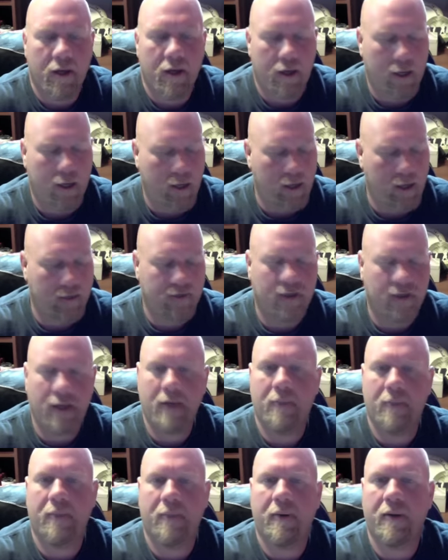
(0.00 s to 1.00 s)
Uh,
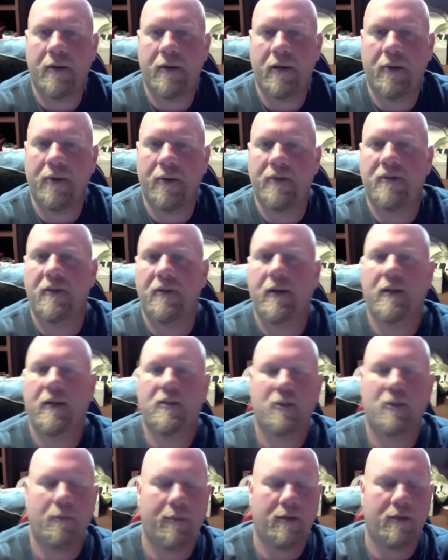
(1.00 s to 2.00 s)
today we're going to
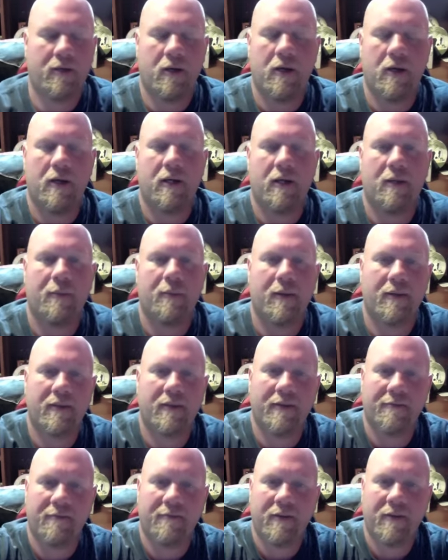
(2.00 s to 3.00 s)
actually be talking about
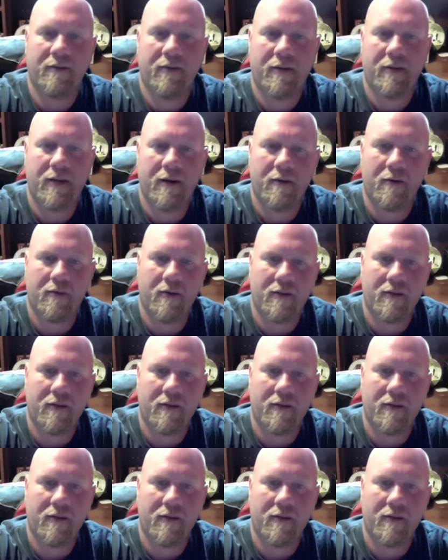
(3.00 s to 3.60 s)
the Vivi Nova.